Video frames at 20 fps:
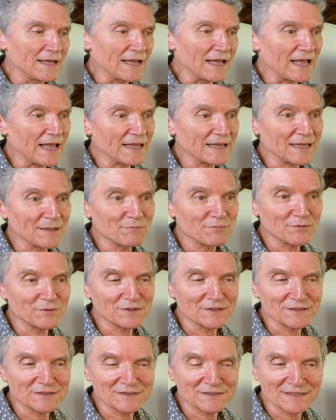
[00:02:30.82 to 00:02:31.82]
And they brought
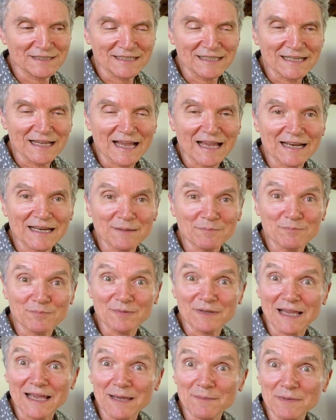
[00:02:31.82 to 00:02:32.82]
us tea and it
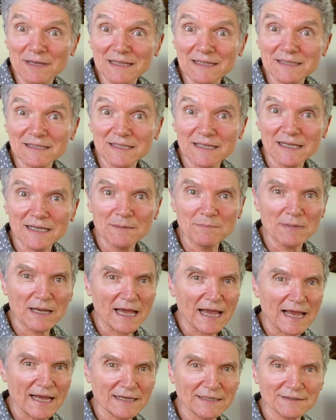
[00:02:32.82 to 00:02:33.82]
came in tea
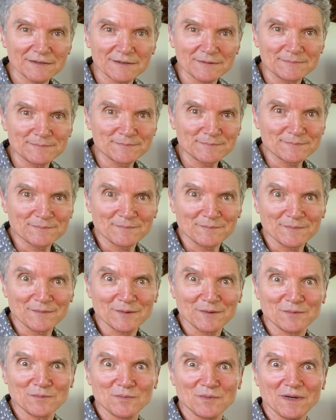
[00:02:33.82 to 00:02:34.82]
bags.
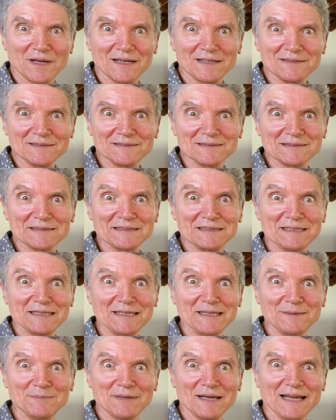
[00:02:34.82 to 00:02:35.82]
Well,
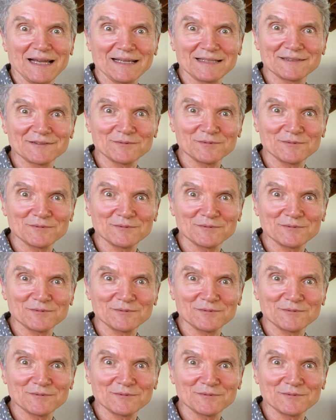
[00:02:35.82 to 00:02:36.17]
tea bags.